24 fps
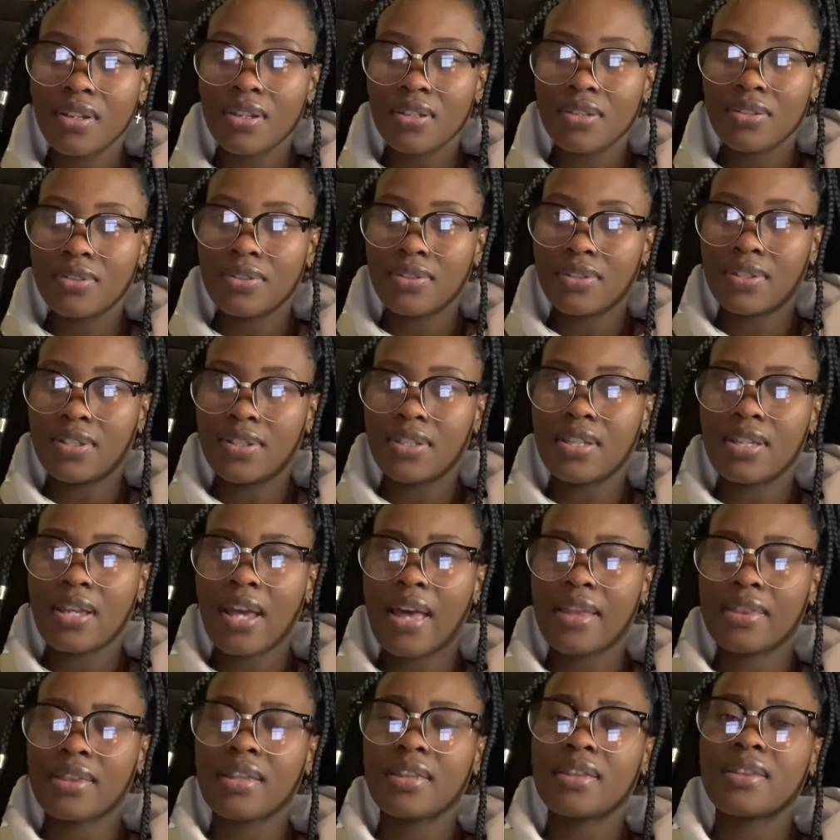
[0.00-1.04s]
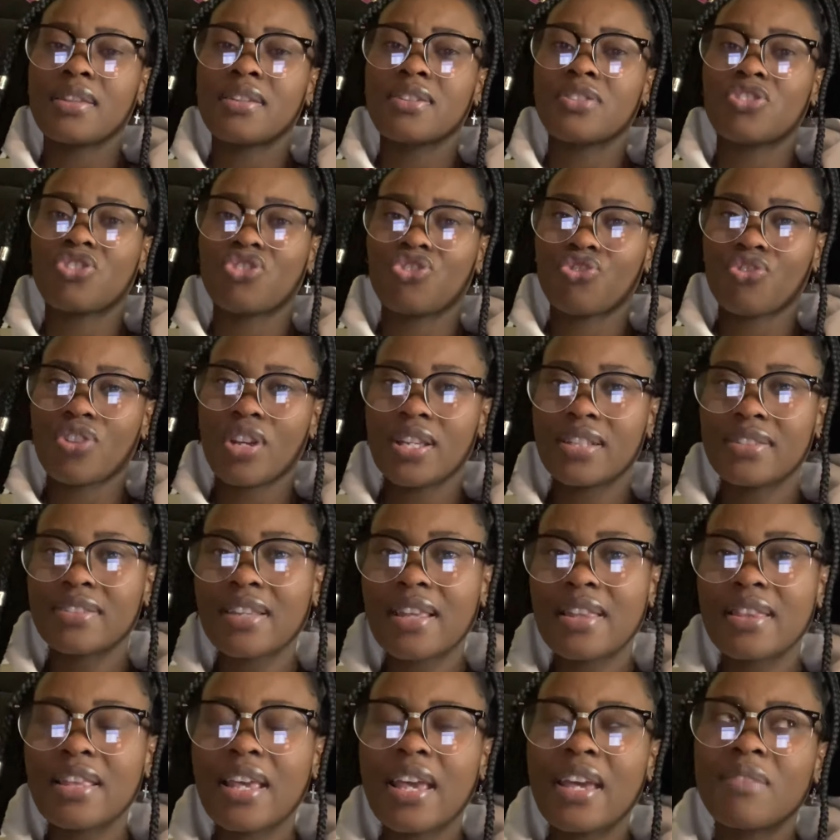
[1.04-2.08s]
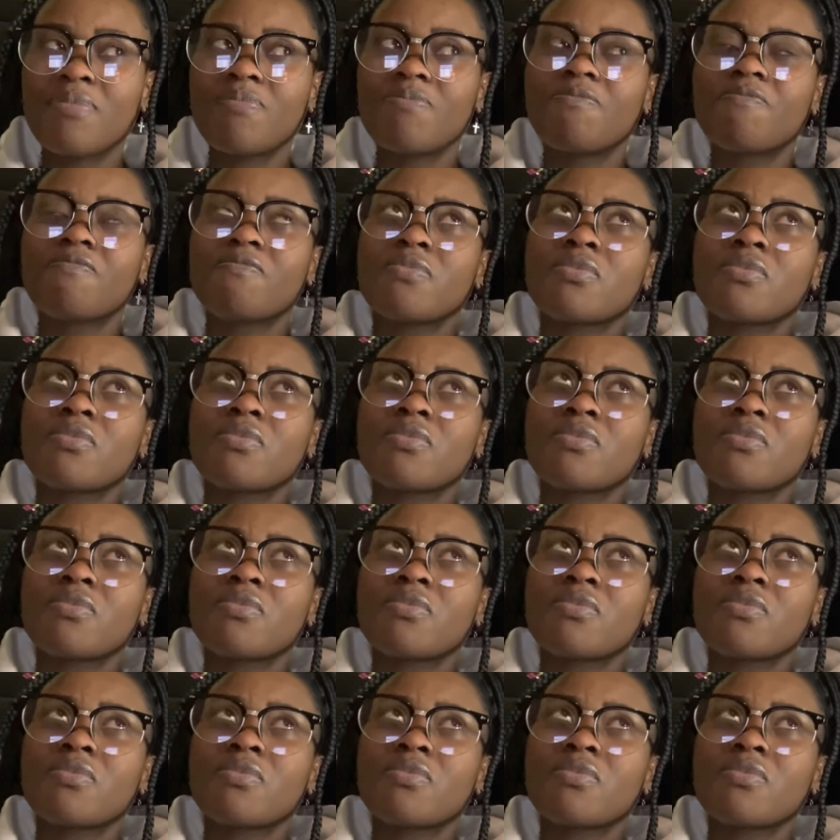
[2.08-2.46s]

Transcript: You see, I think that's stress. And then